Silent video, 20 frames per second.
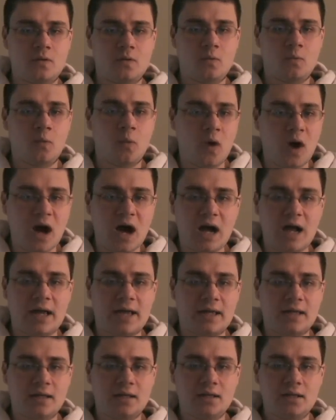
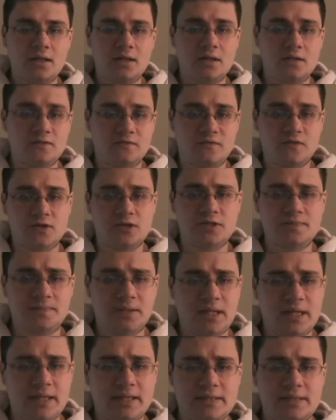why, in the first
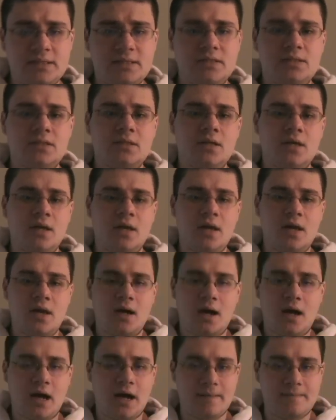place,
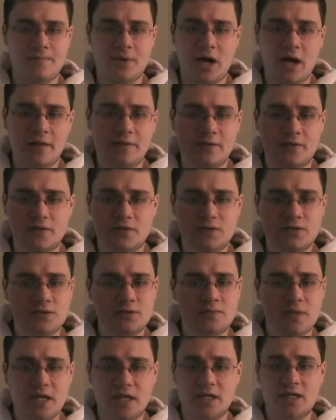I bothered
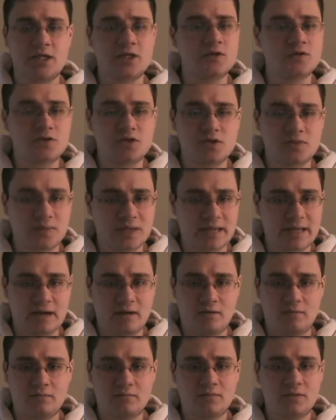to make a YouTube
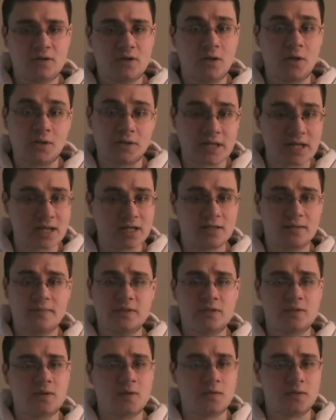account called
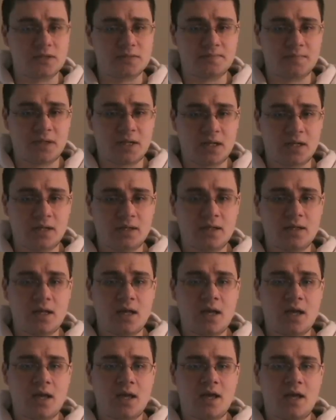NWO is Bunk,
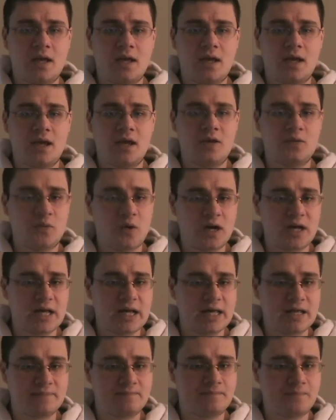and why
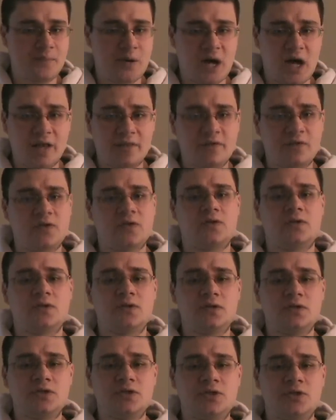I bothered
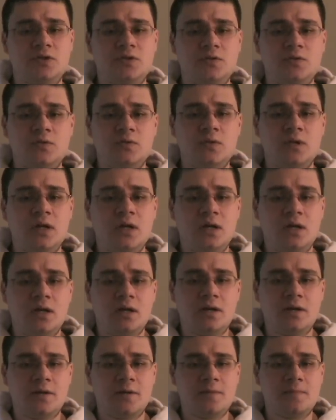to
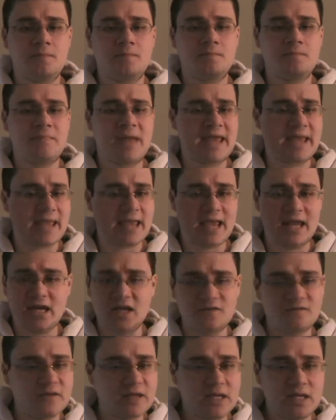make
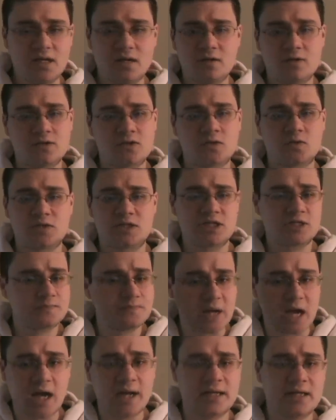any videos
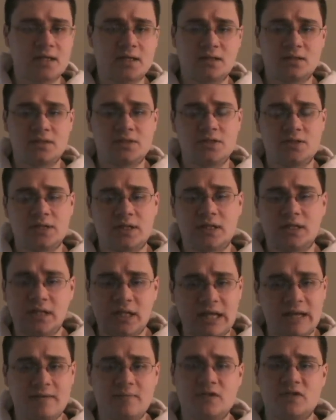responding to the
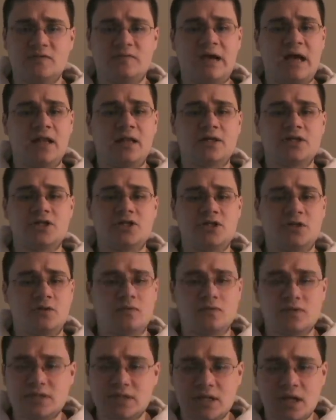claims of Alex
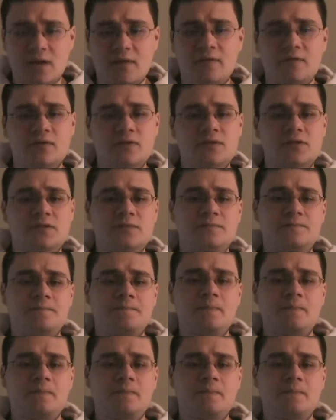Jones and others.